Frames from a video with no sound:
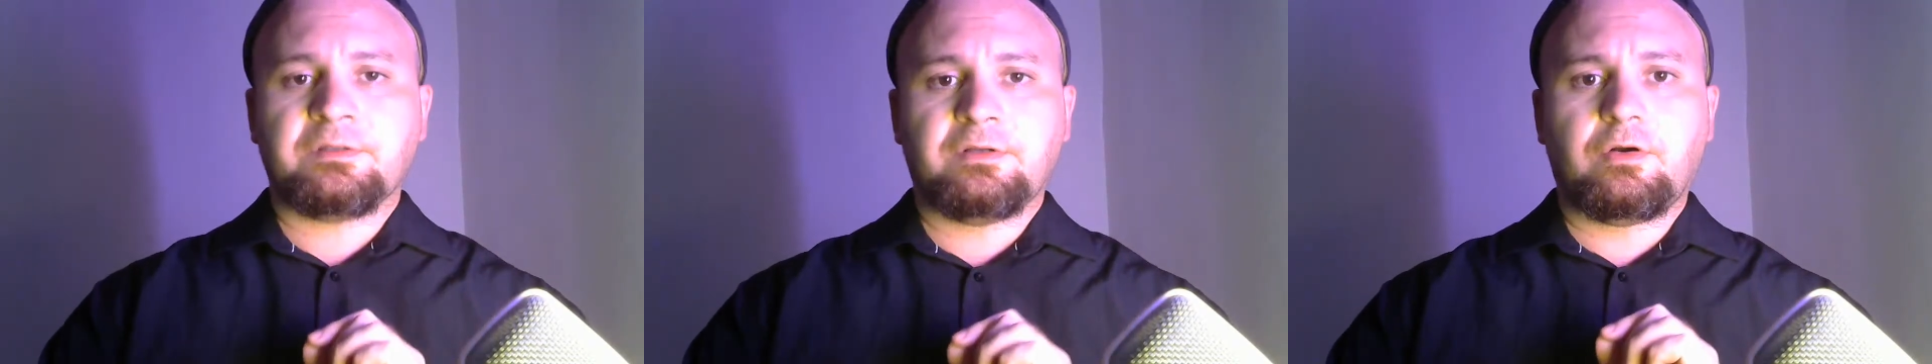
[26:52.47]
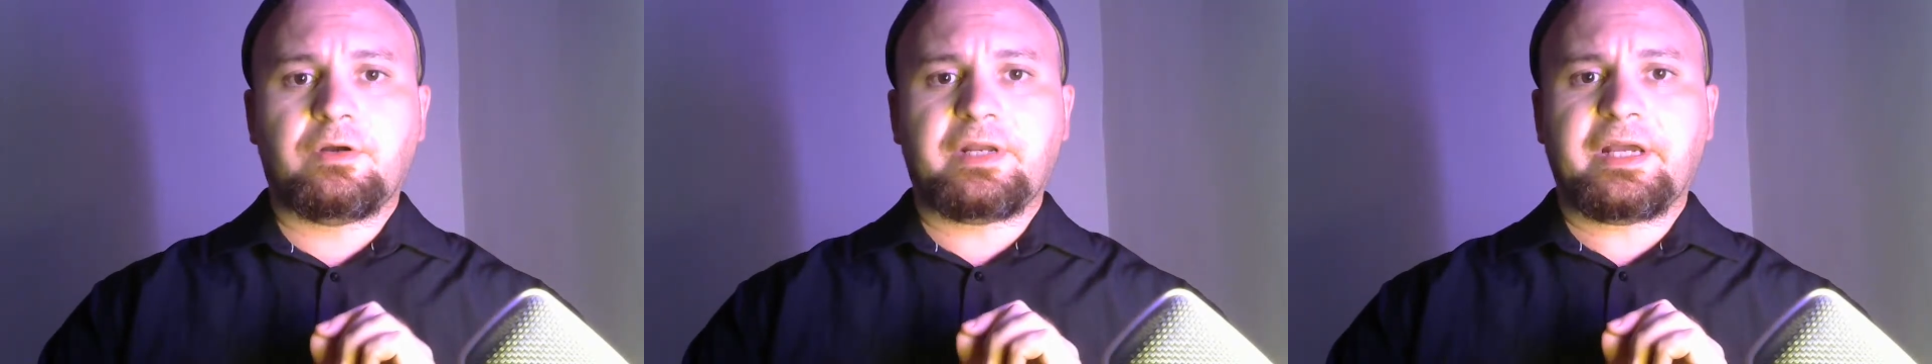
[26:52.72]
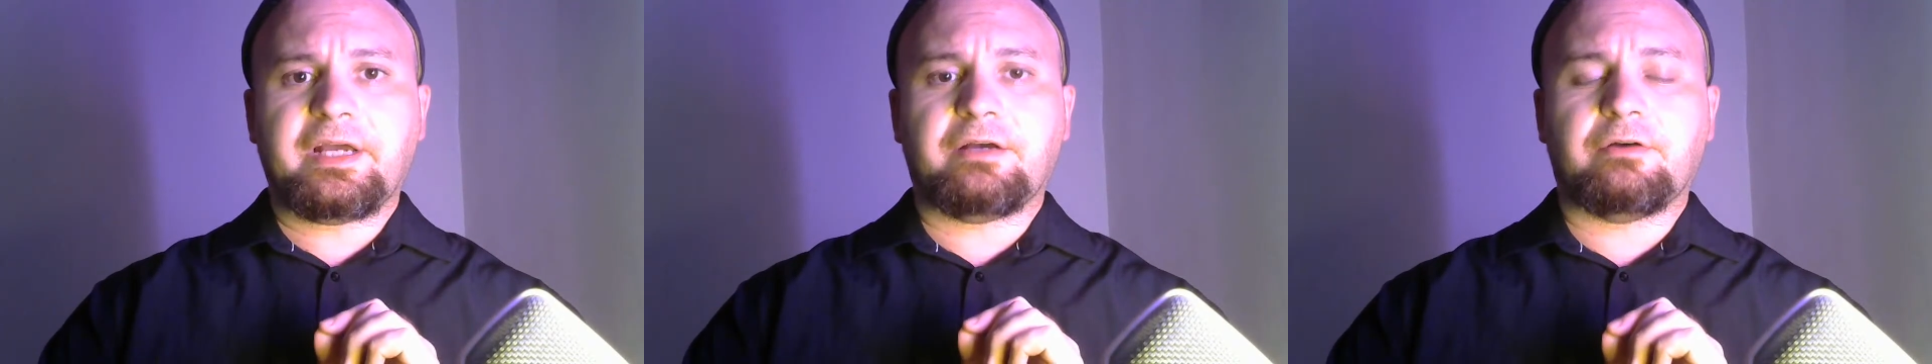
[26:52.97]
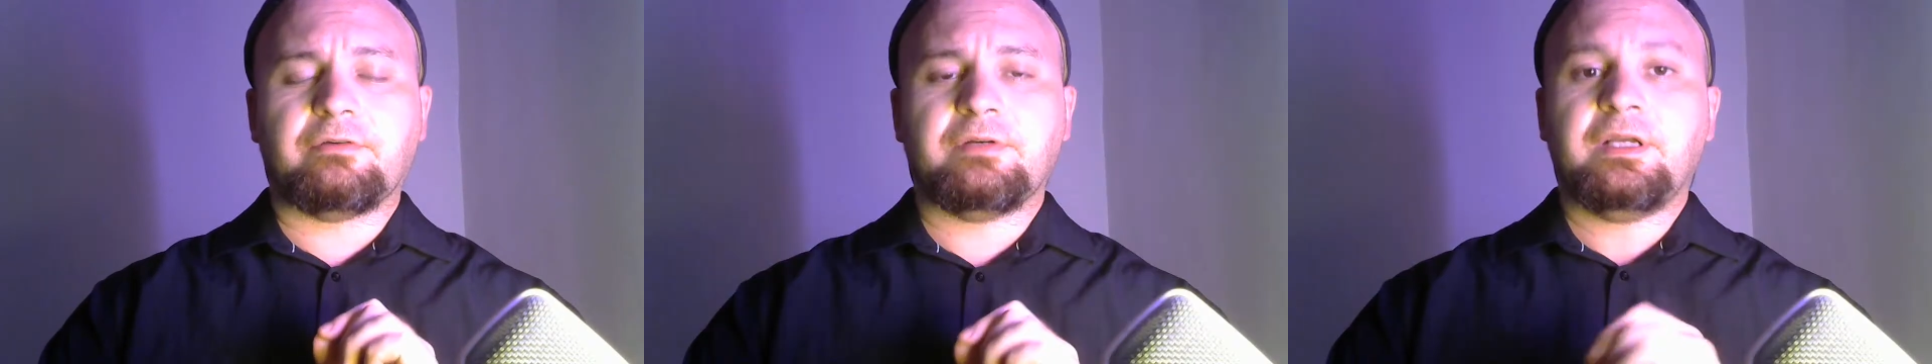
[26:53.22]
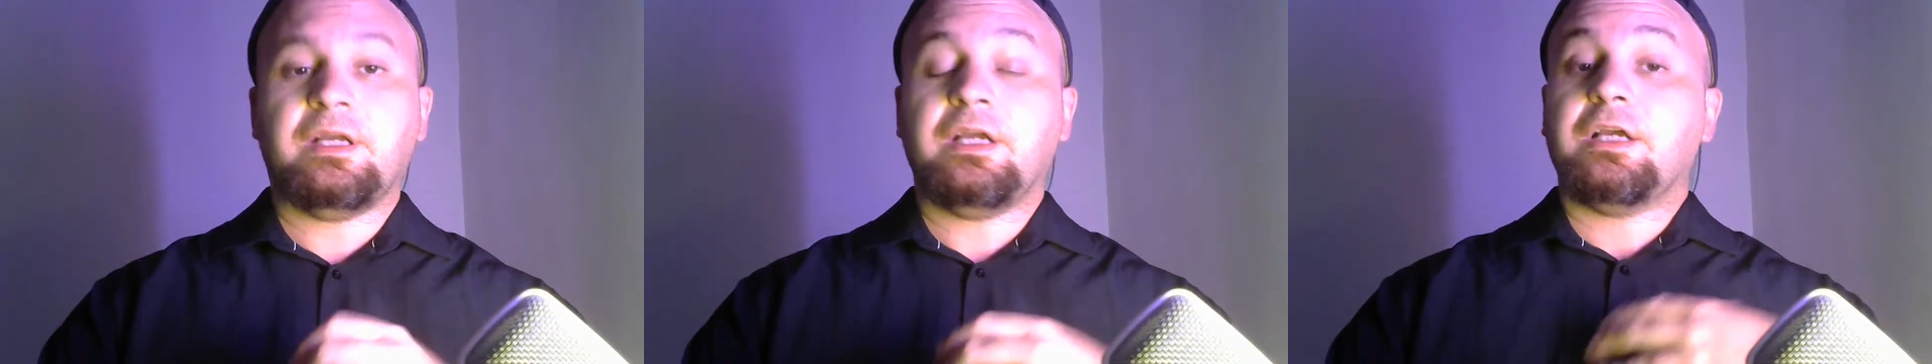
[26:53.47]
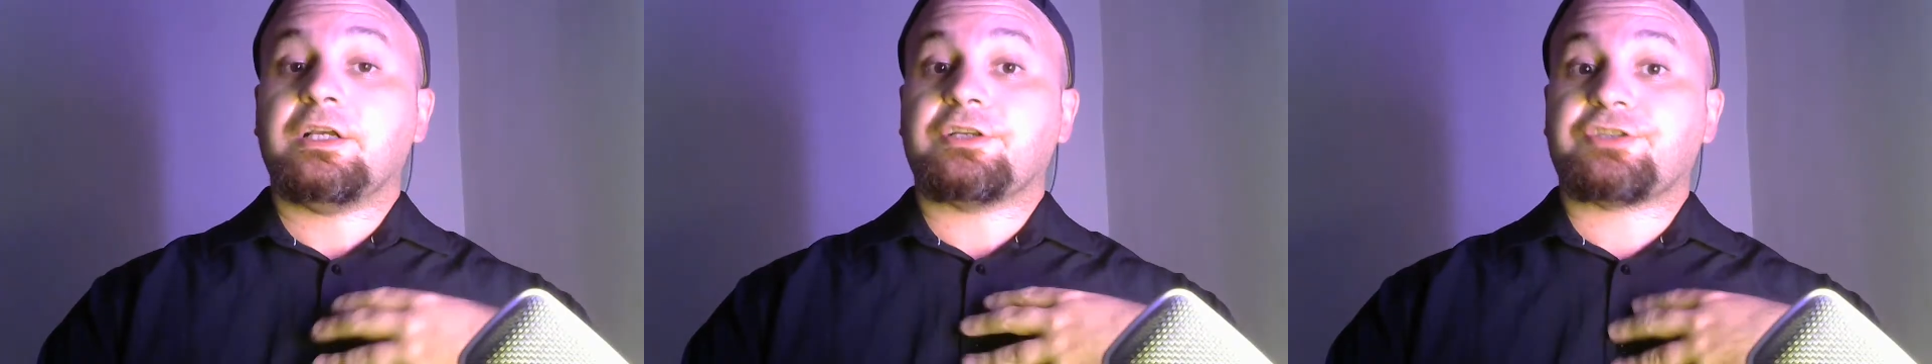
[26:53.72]
on how
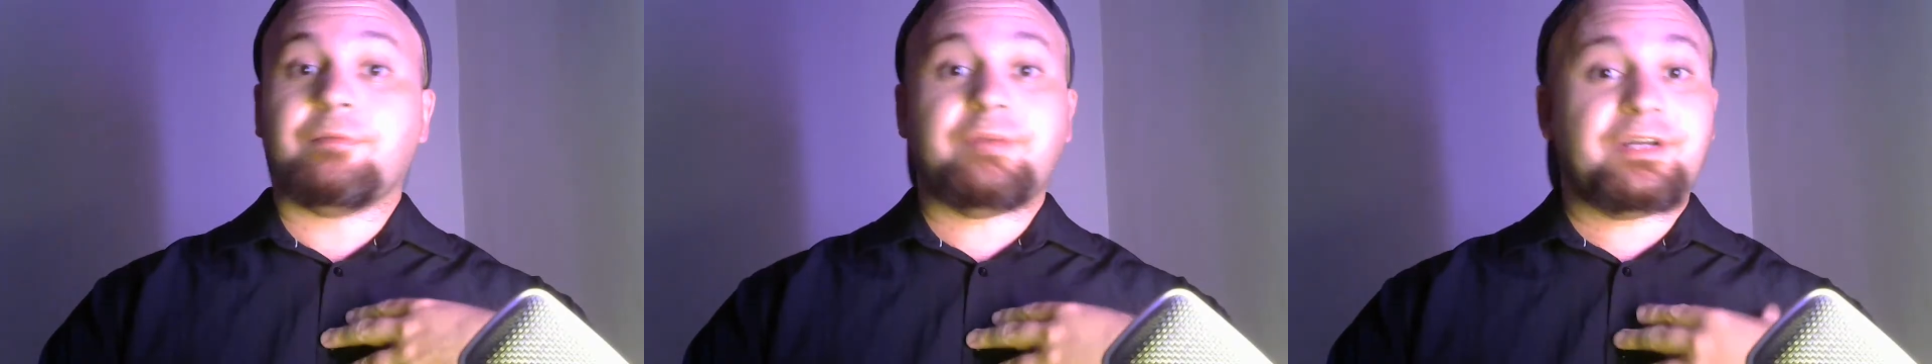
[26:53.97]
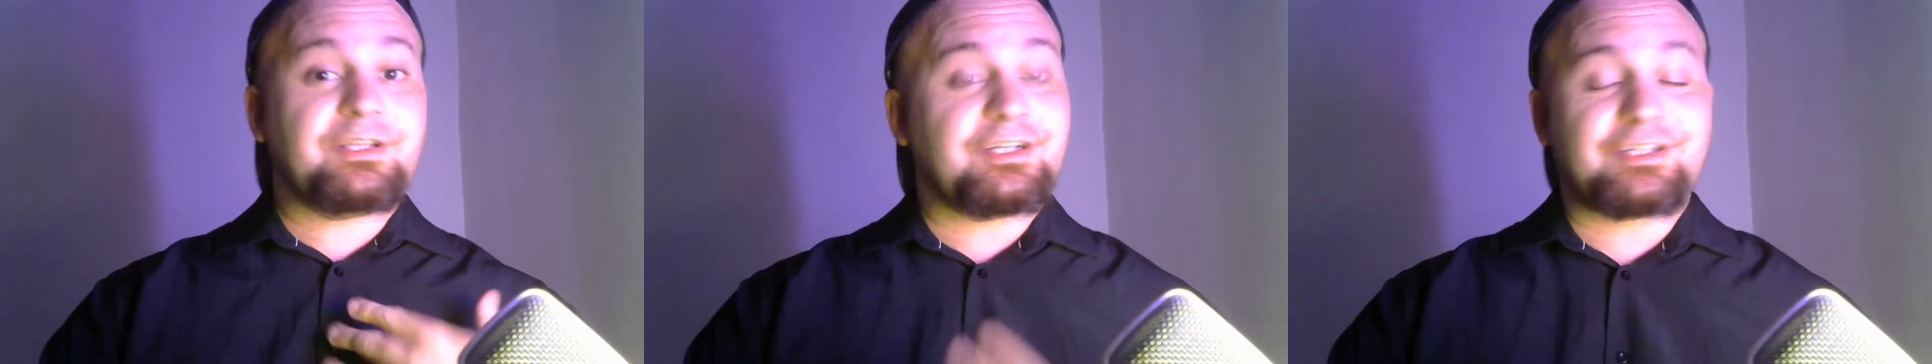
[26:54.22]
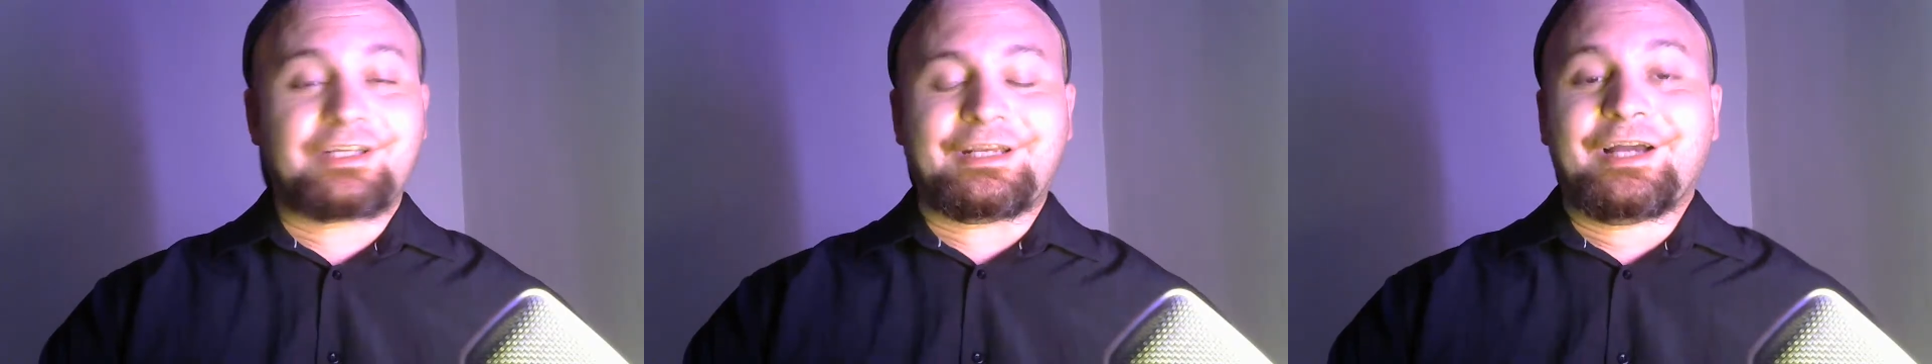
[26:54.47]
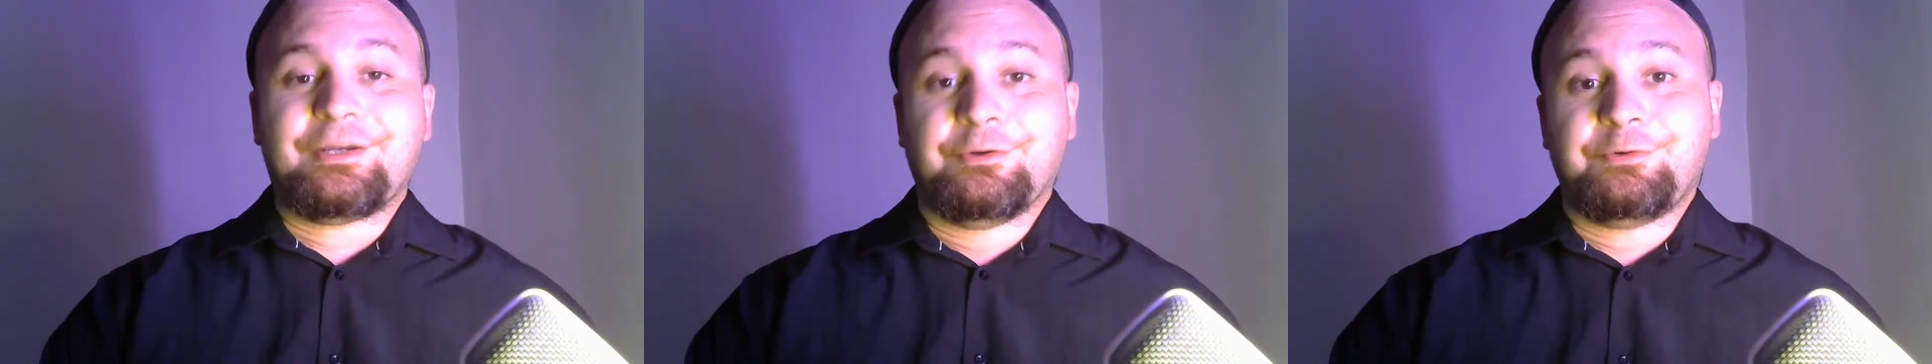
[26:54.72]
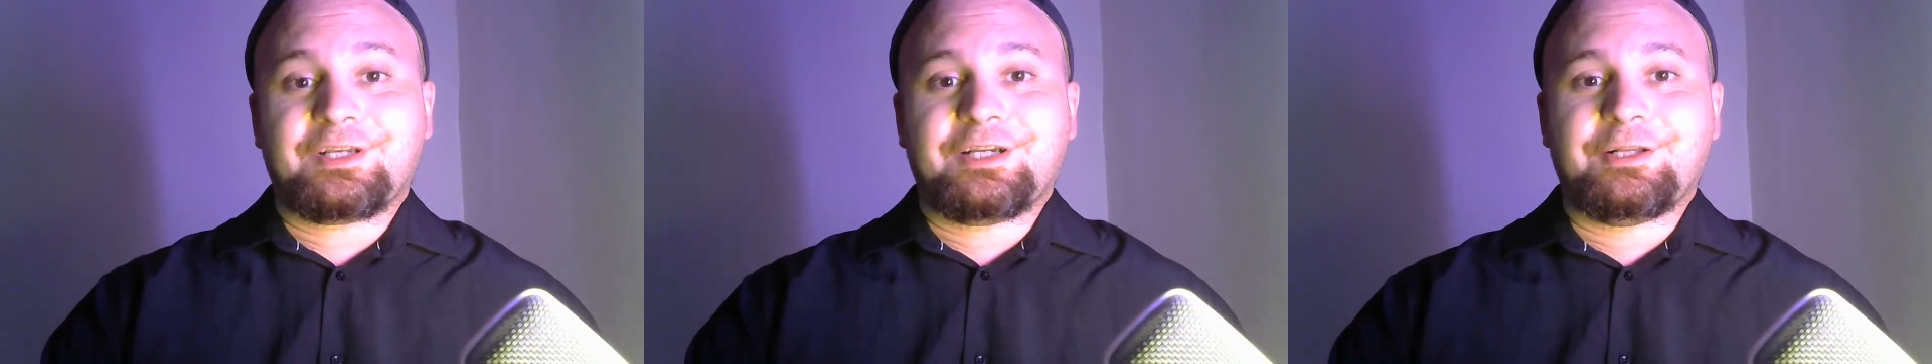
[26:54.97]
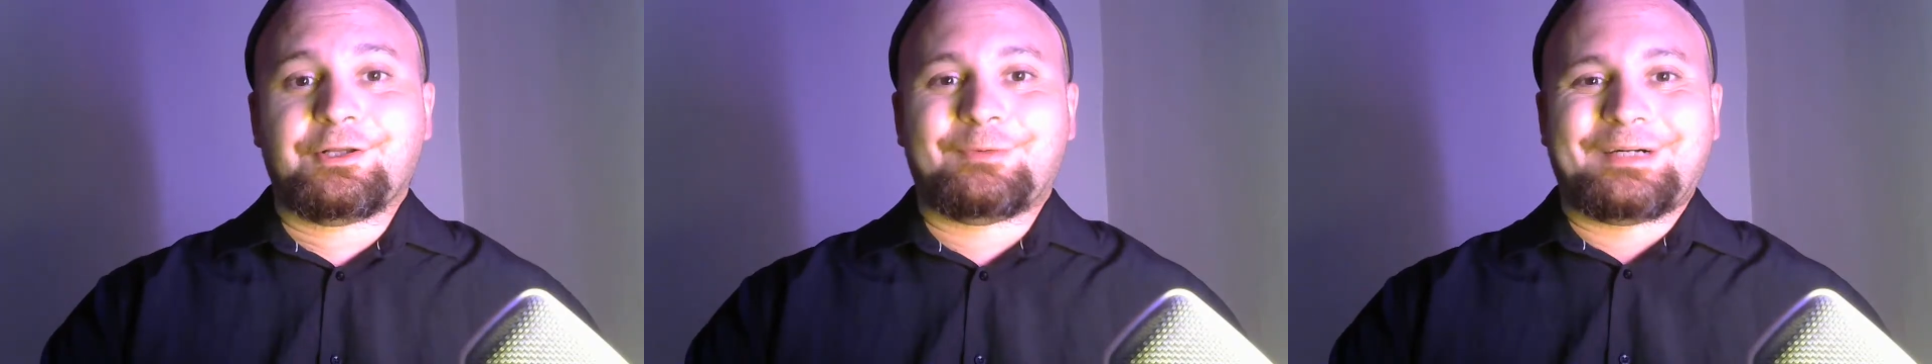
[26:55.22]
somebody's going to say, I know who the
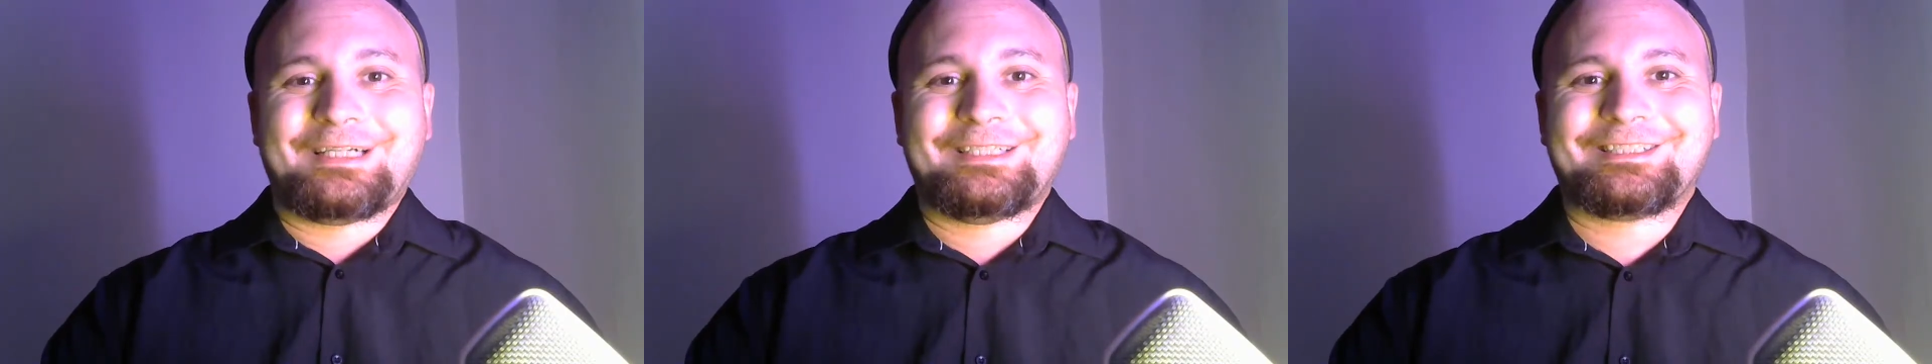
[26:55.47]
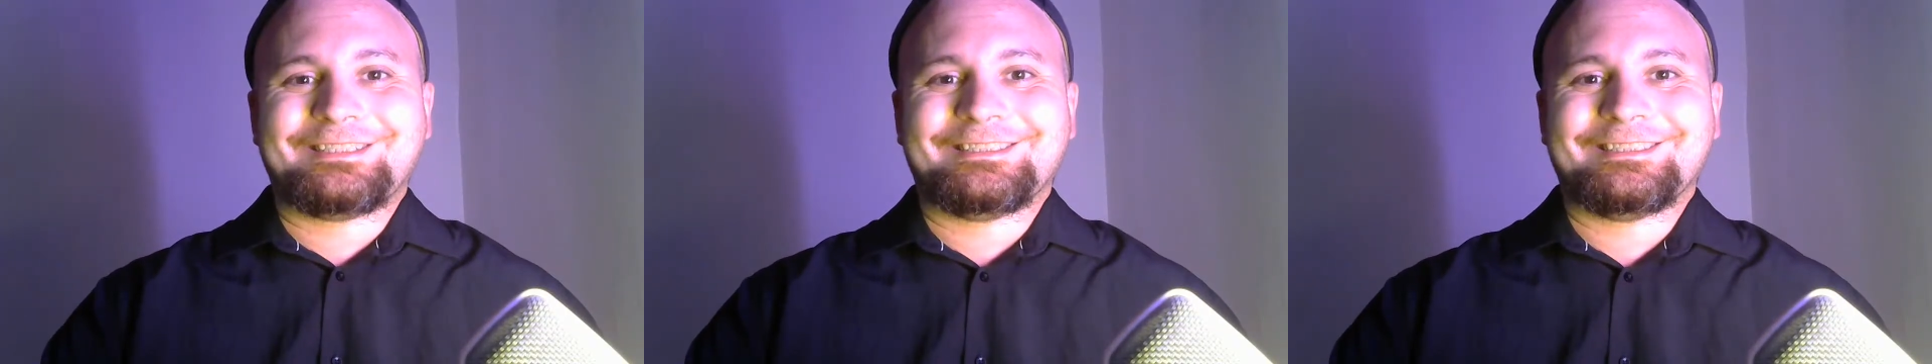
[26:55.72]
killer was,